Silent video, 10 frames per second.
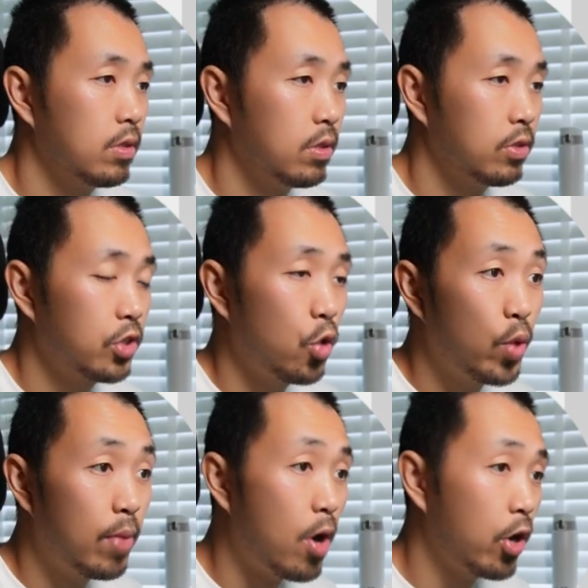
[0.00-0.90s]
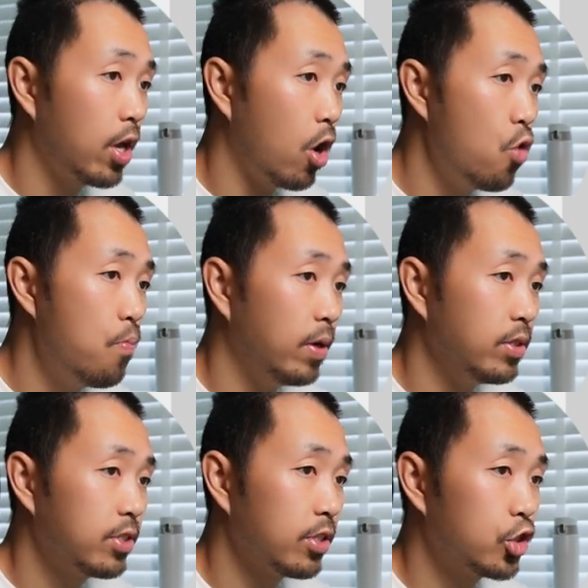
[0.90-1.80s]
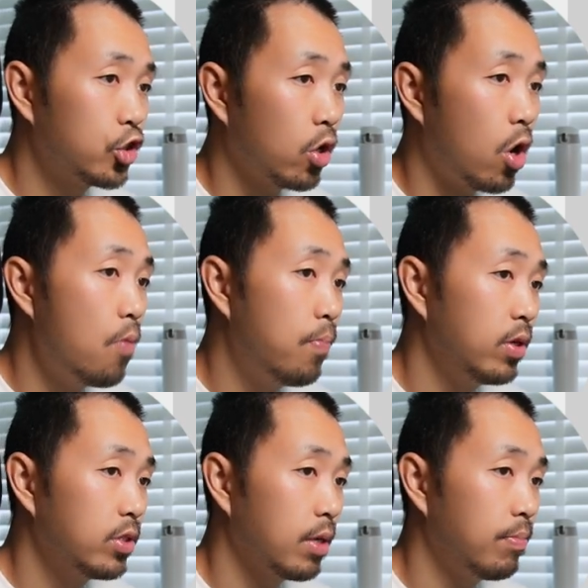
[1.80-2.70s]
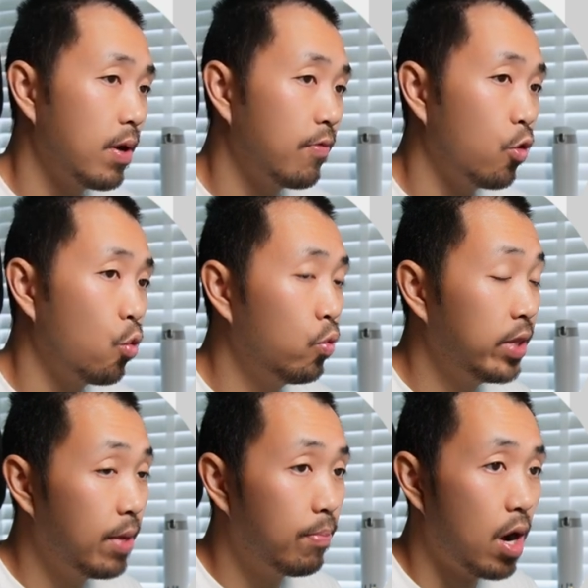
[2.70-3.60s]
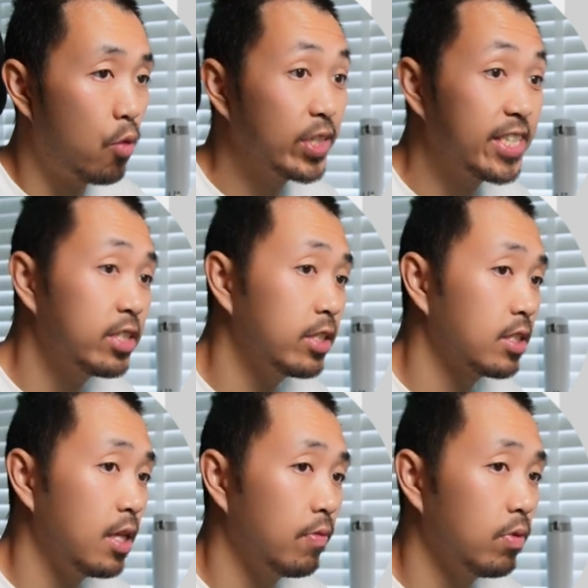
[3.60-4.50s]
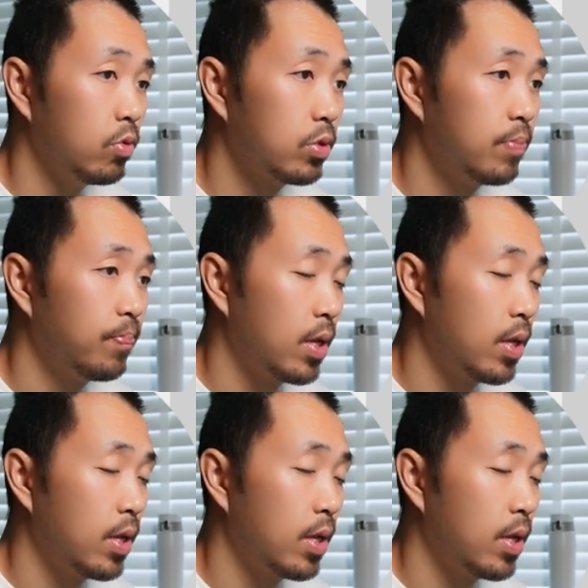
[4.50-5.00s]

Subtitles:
So when the market opens, the stock opens above all nearby resistance levels.